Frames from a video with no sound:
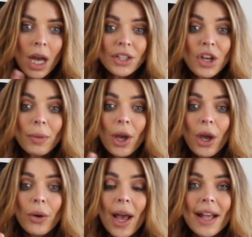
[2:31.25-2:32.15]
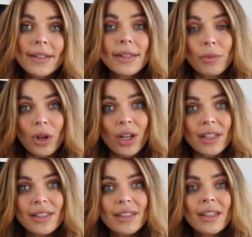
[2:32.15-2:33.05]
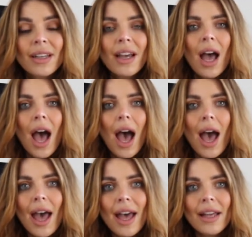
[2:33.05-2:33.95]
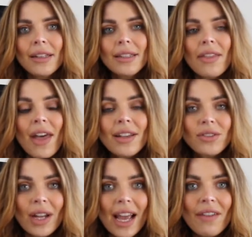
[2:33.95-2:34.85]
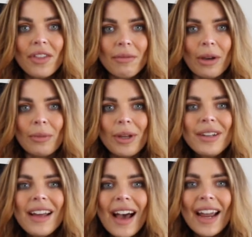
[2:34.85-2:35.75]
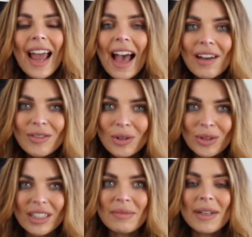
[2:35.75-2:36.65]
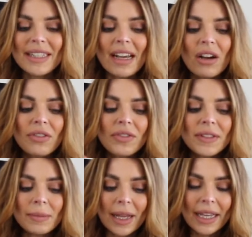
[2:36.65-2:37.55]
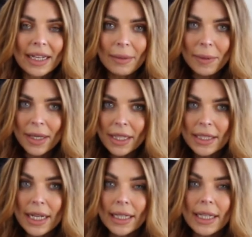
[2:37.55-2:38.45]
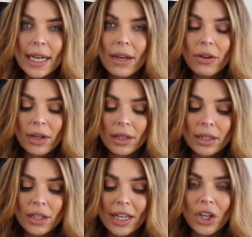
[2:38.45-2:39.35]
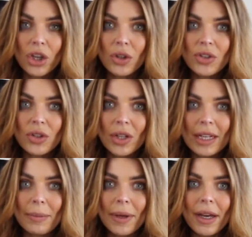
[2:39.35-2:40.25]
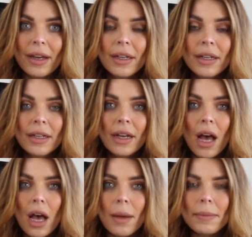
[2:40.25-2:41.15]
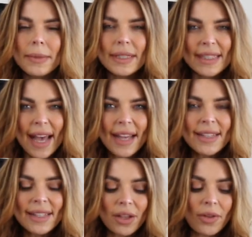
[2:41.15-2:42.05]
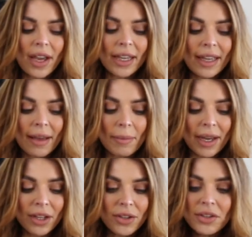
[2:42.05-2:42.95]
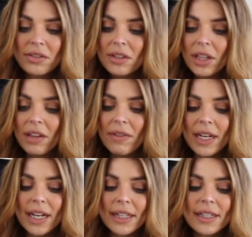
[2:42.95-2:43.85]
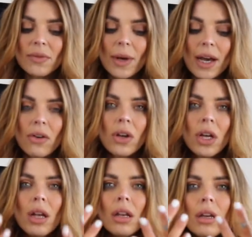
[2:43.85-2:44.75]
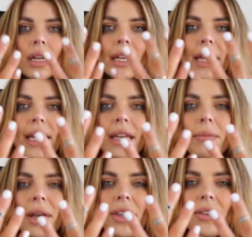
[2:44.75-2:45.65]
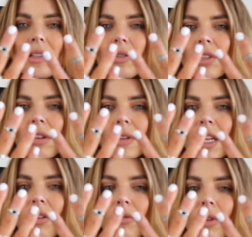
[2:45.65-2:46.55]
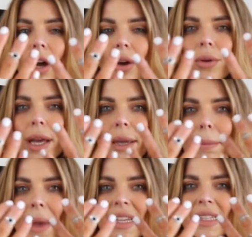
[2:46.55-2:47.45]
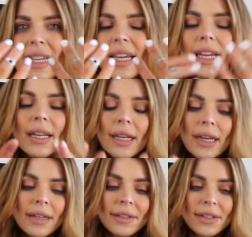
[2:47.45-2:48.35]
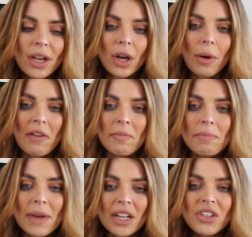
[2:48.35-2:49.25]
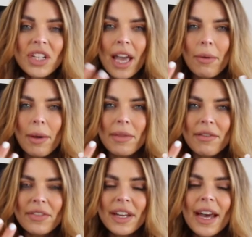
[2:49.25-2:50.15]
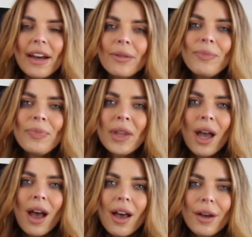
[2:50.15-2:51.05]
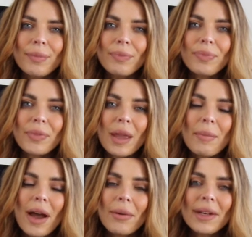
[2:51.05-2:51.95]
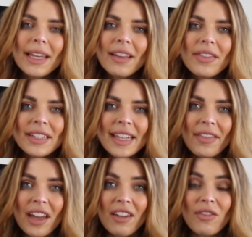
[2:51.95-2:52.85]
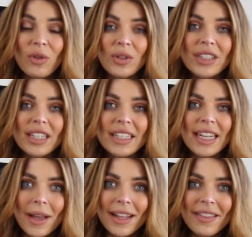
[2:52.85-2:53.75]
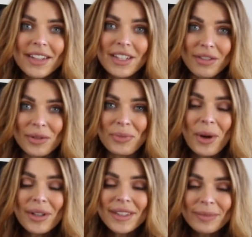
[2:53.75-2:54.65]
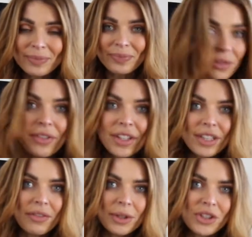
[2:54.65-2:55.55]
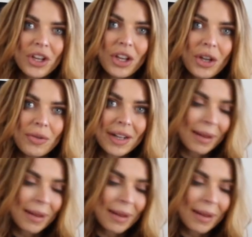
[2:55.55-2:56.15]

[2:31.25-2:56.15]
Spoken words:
a top coat and some colours. And that is all I have at the moment. I have ordered myself some like clippers and like a nail, like a cuticle clipper set, so that I can get my cuticles looking really nice as well. Luckily, my cuticles don't really grow like messy, so I've managed to get away with it for now. But I will link the set that I've ordered in the description box. First off, I'm going to show you the